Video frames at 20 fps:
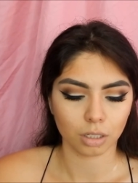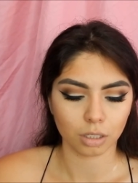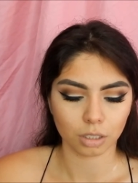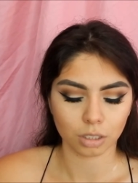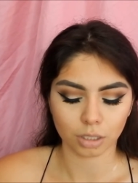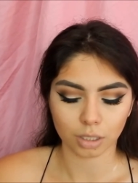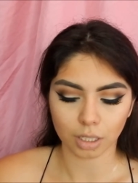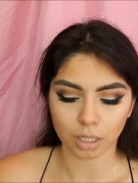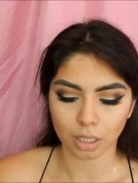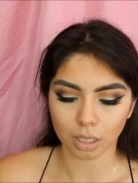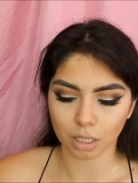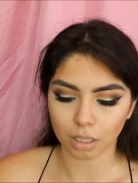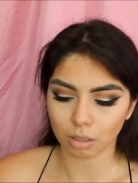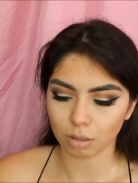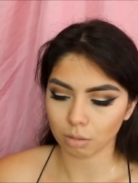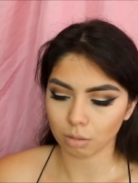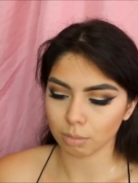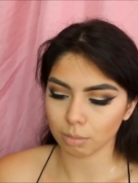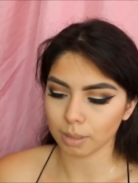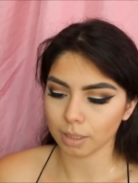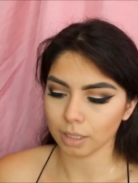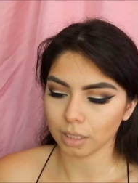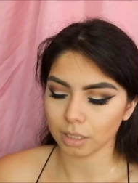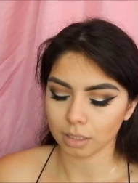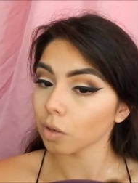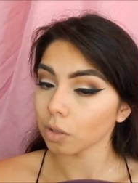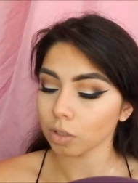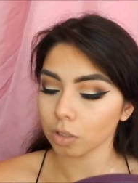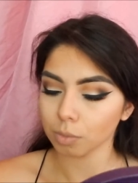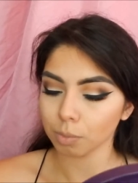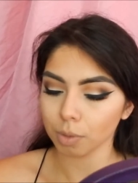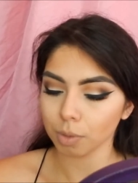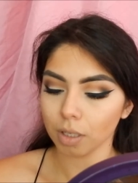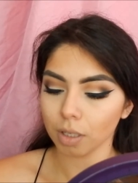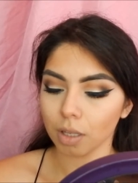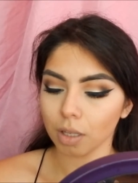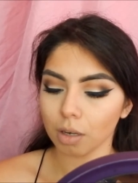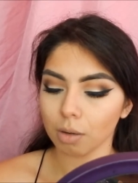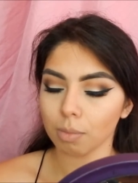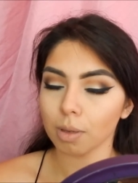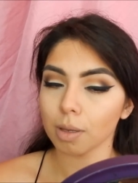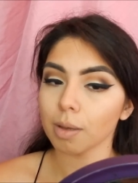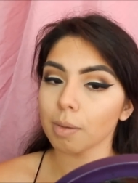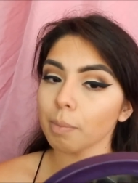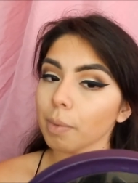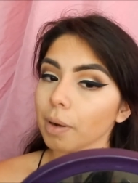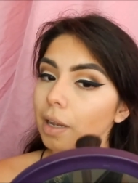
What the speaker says: Just get a little bit. Just put a little bit.